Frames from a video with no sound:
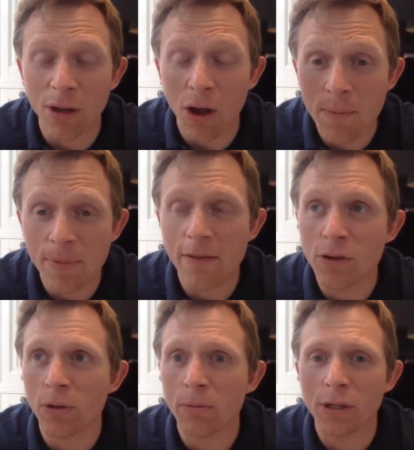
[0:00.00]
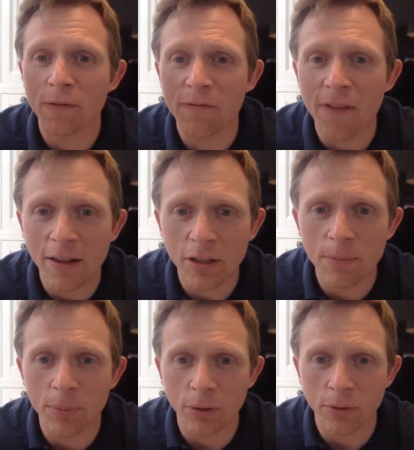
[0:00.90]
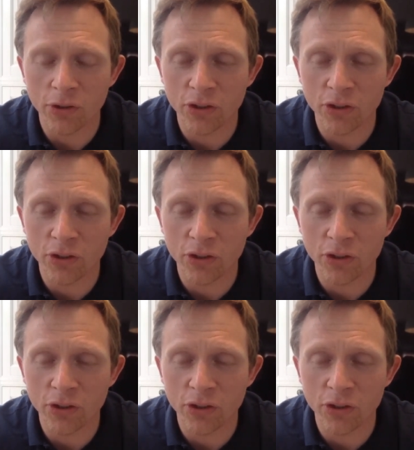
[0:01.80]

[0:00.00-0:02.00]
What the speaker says: believe it's one of the most valuable